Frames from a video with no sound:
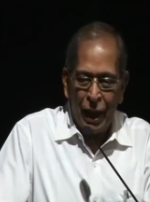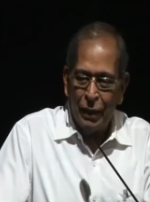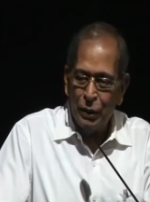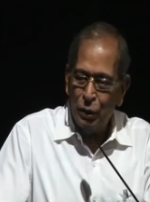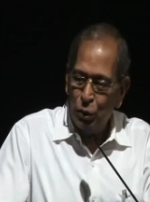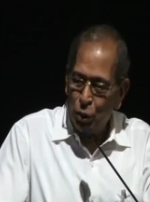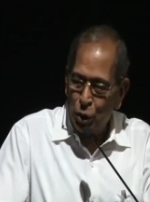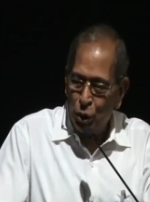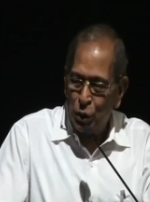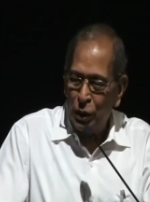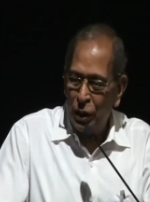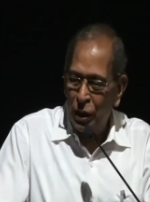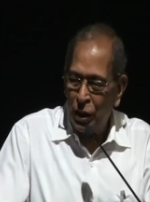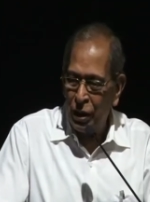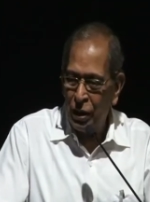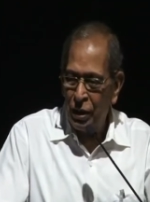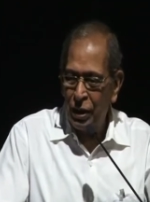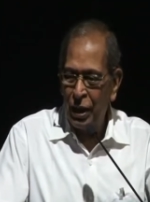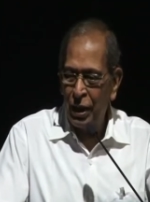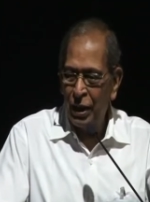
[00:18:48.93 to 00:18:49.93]
as
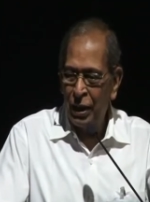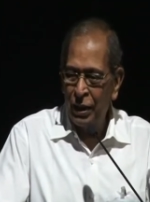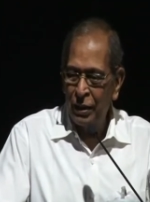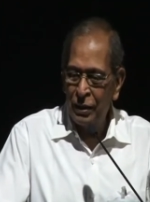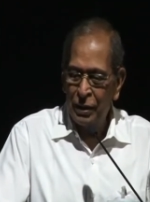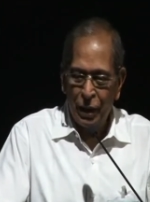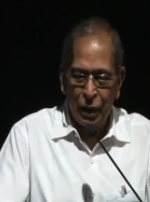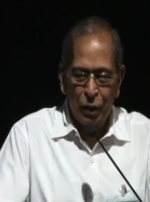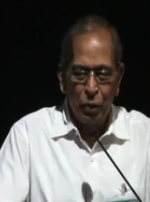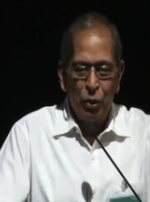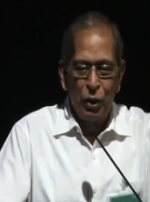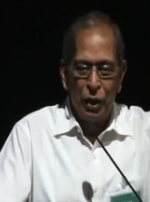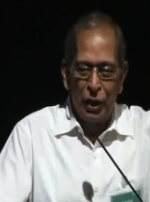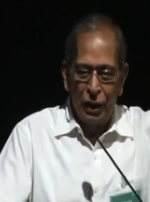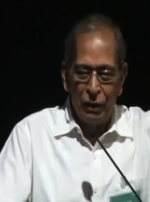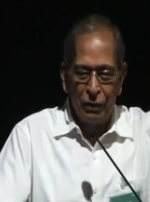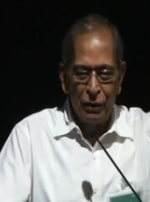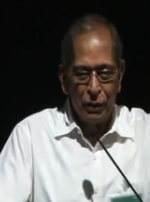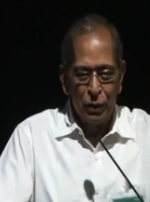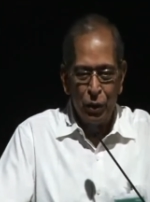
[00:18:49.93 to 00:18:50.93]
usual, the
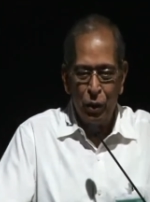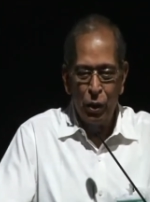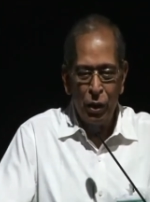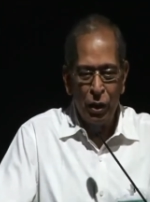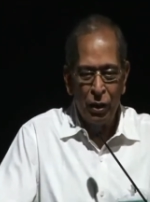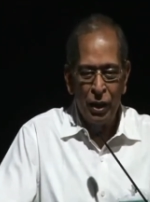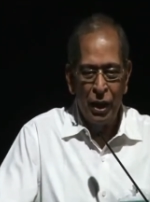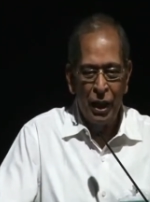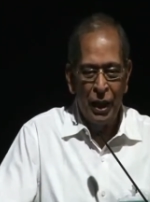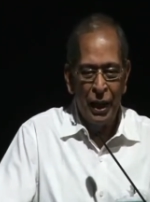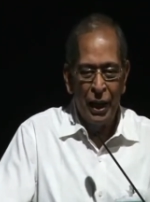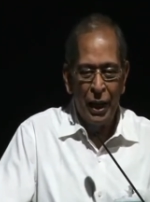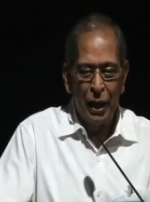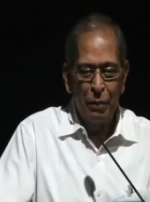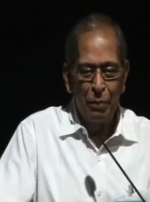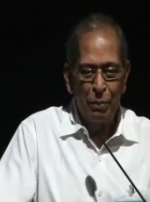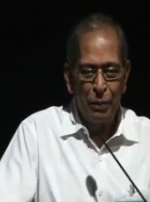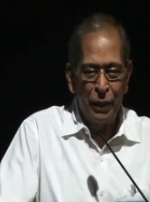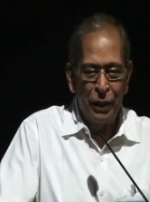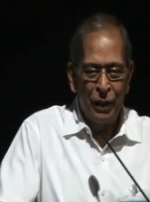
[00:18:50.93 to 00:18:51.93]
security was all cleaned
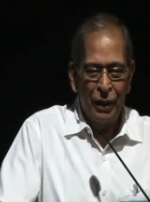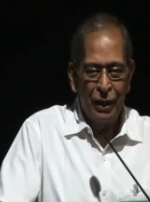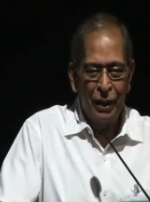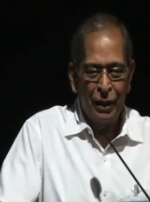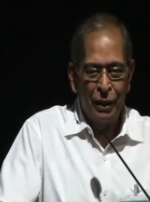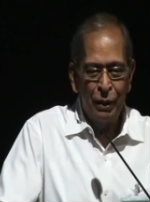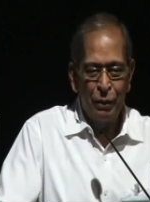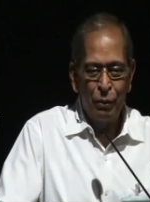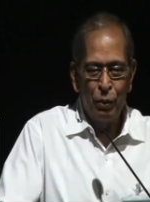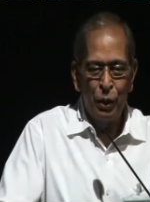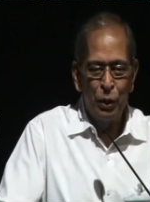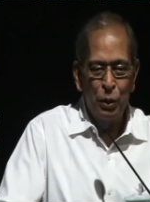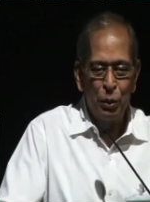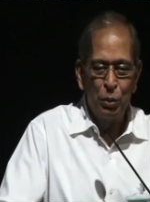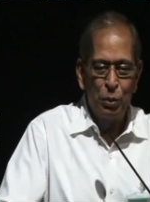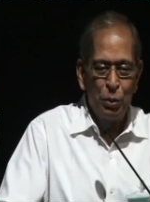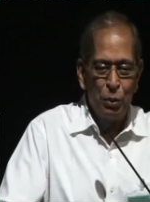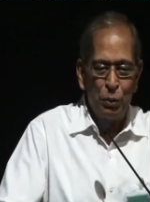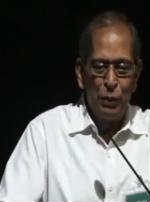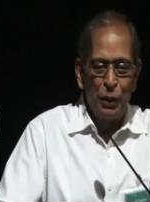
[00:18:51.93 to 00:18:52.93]
up, and uh, what do
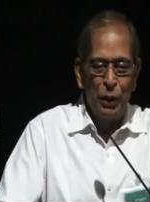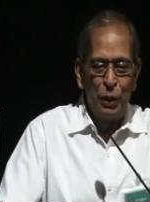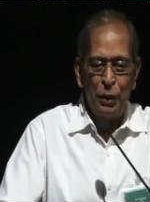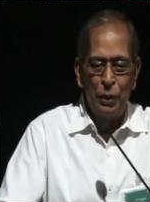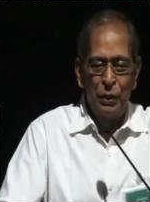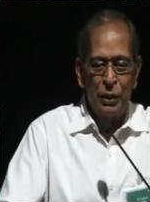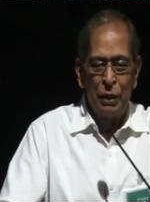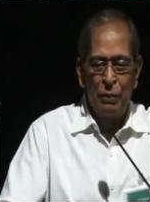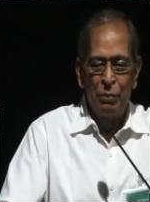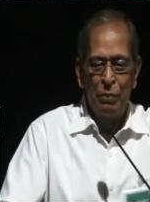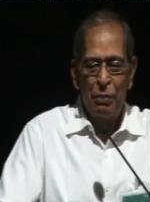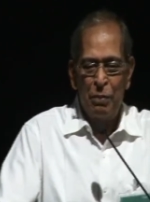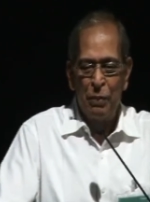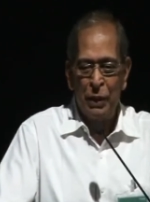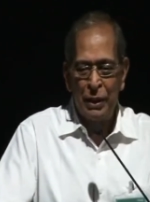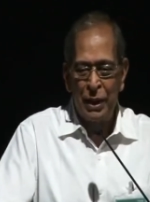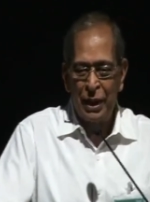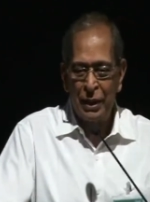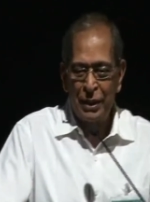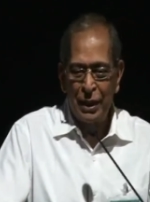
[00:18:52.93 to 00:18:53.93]
you do when you're in the
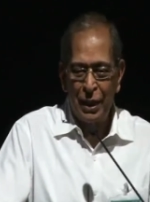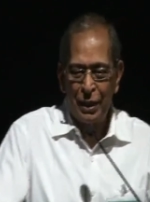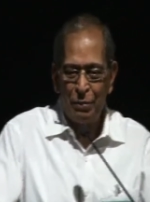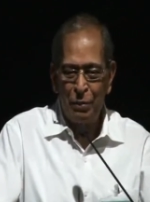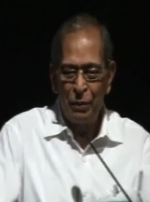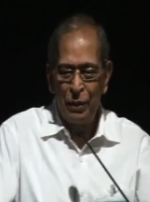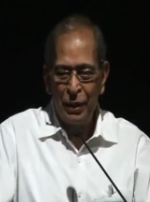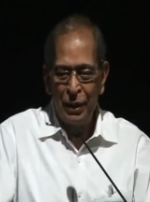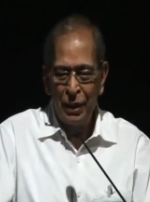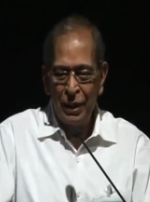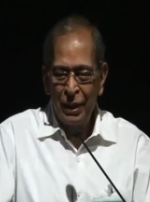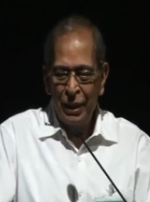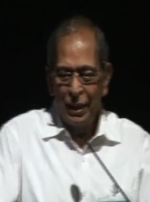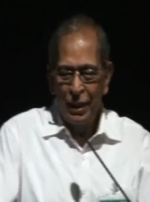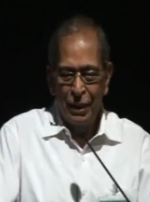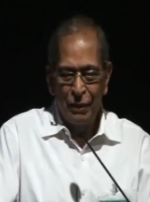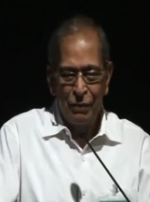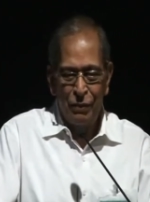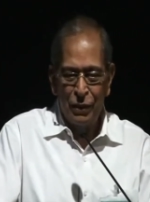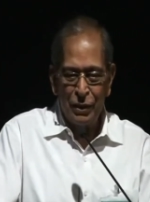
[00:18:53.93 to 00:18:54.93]
Bhadrachalam?
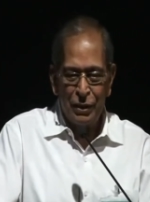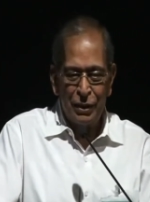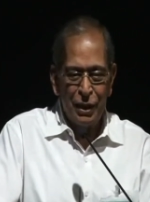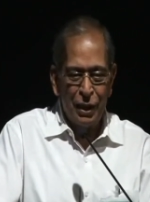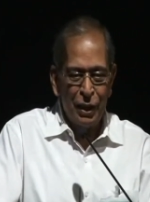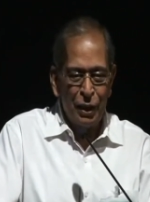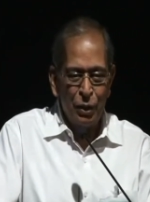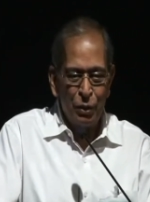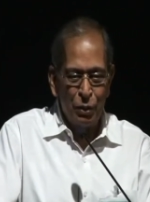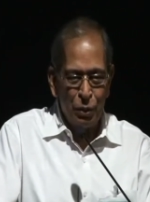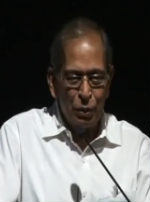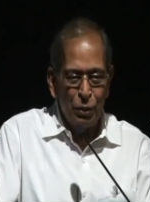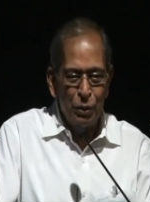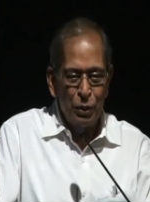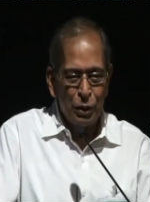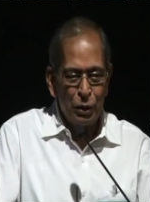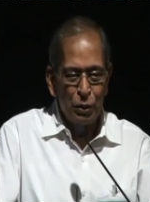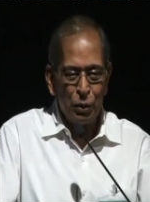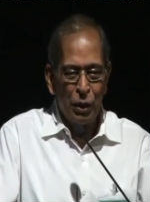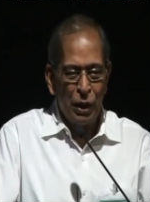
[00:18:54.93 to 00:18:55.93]
The first thing you do
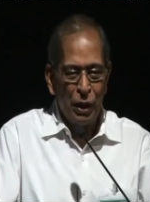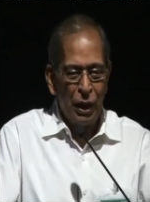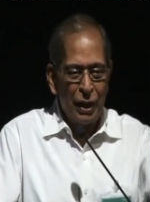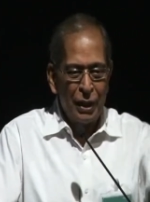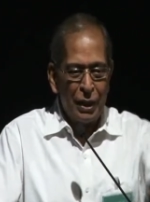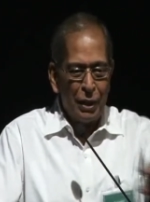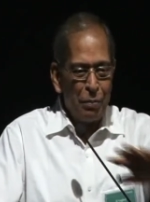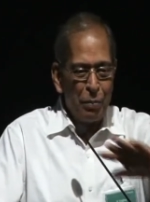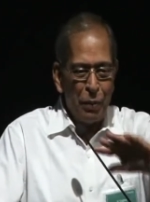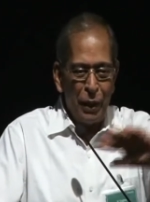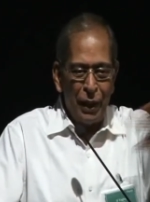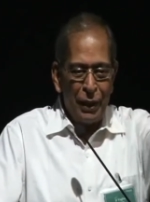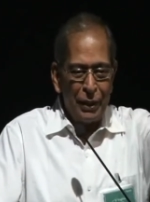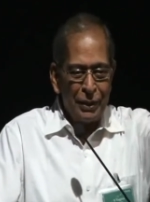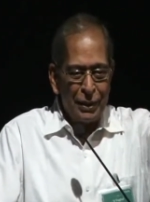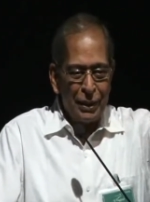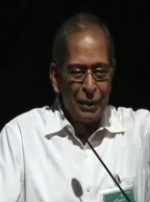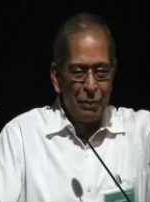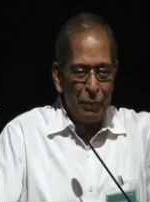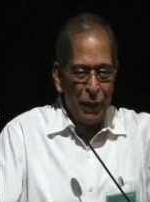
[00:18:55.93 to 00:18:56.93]
is to clear the
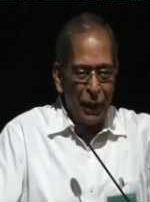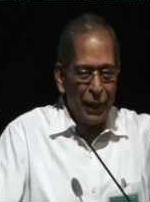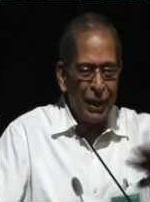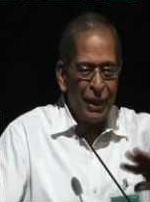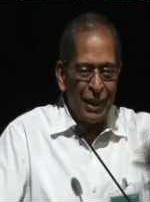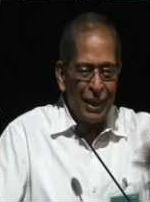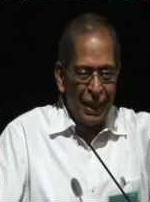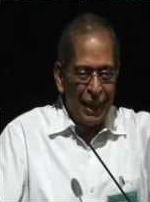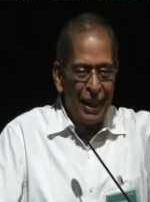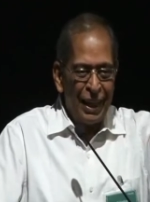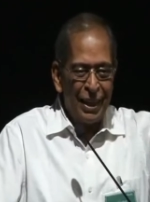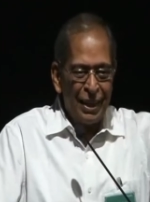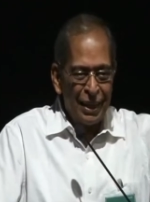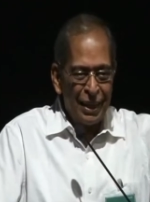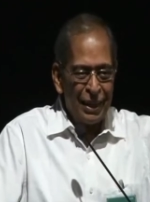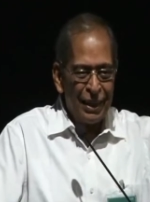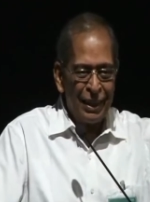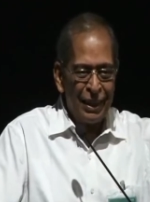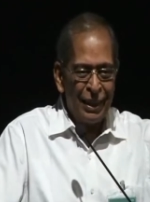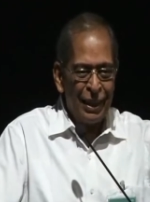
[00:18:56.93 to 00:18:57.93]
place and make it clear,
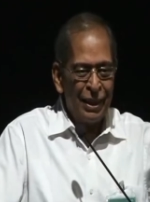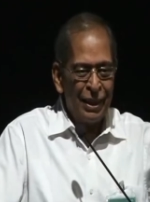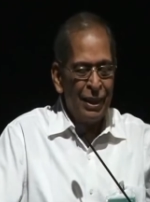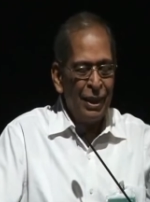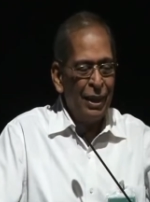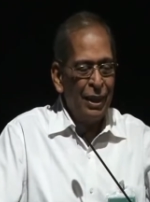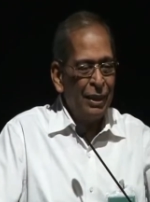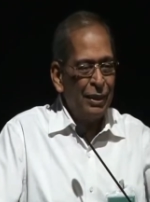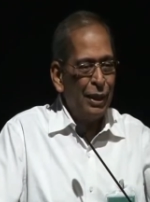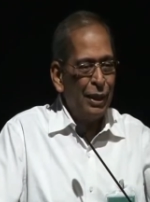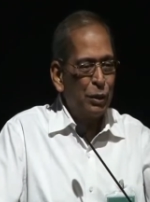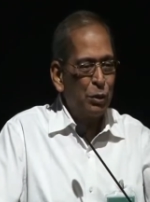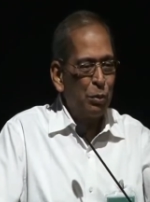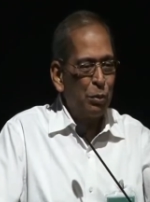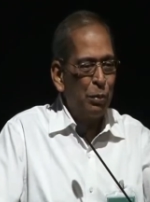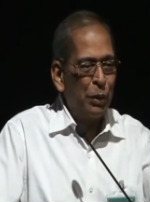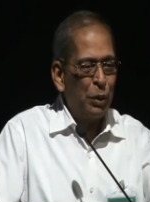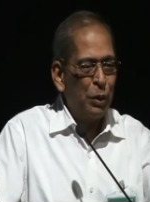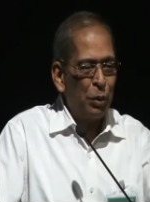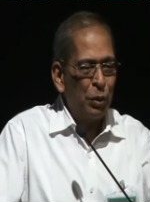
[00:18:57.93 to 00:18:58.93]
and there
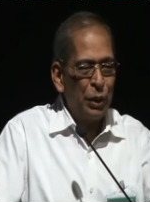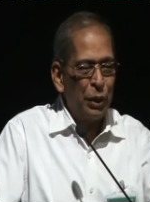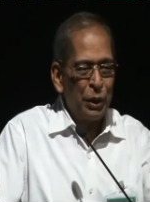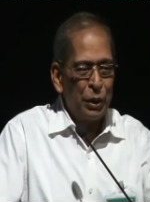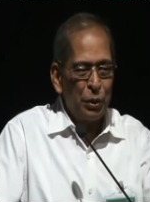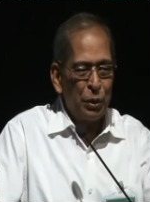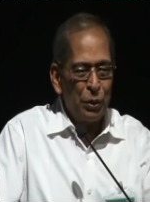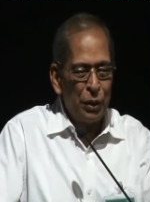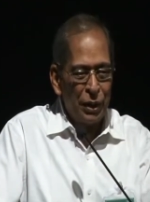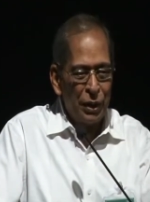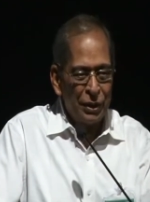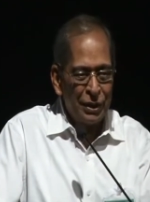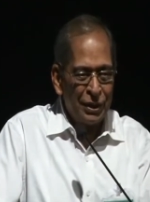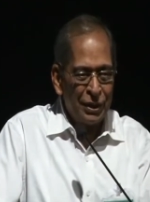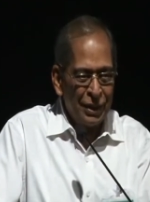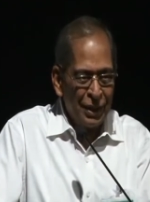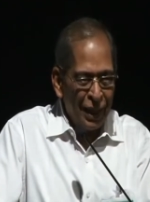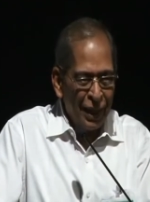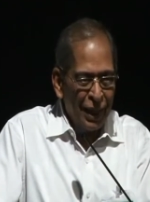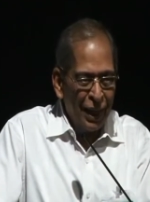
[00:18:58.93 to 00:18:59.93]
should be no
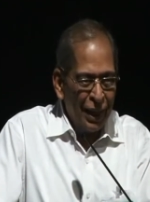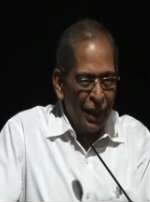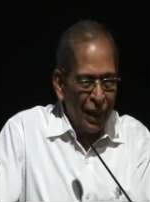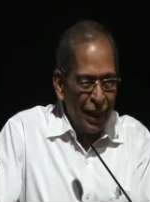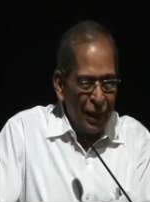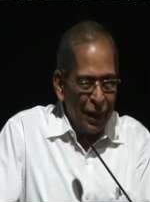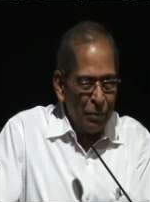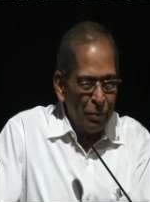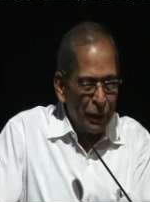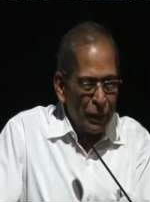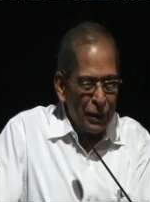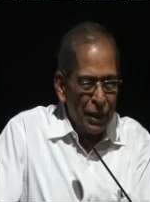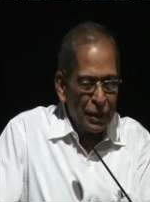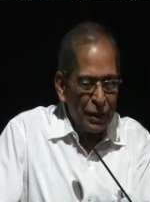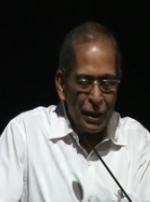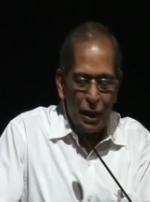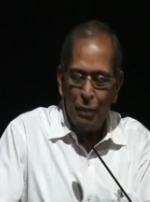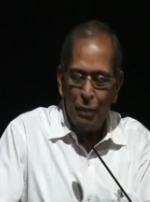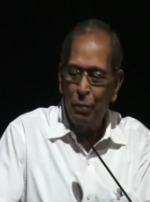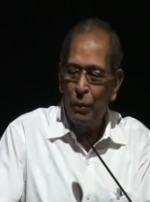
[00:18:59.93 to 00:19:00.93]
intruders. And
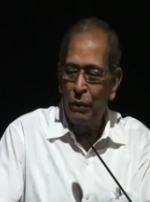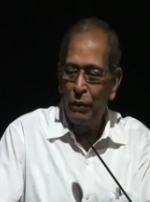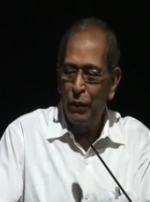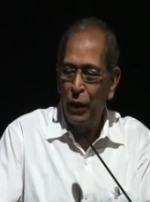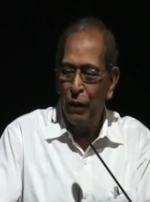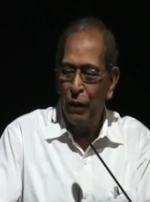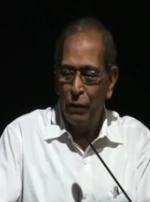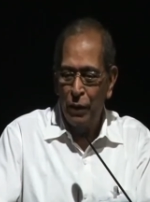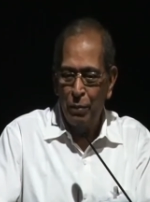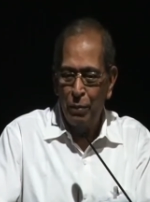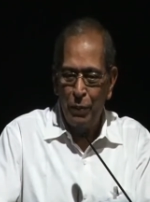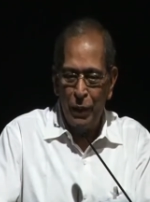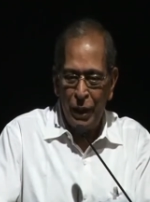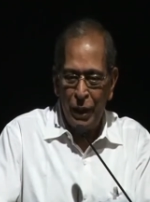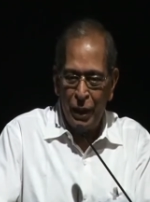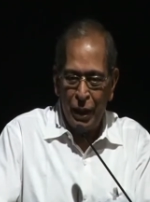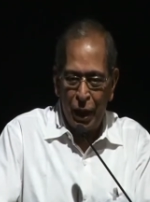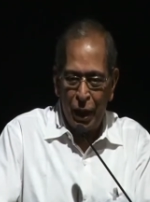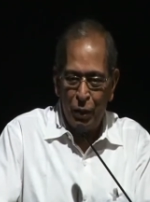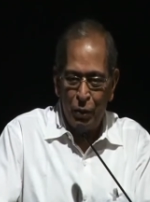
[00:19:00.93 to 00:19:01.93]
Bhadrachalam, have you ever
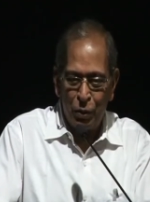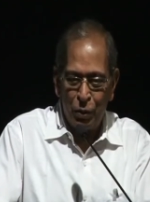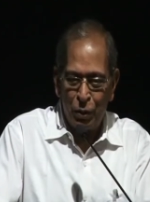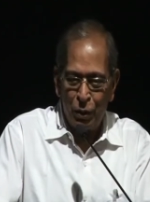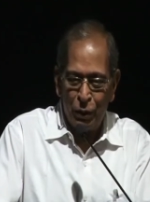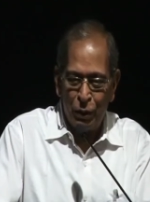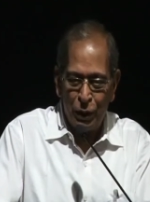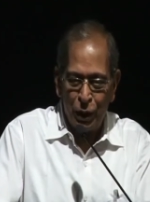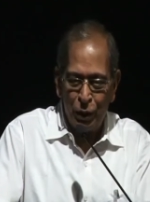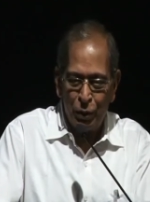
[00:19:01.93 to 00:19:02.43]
been? I don't know.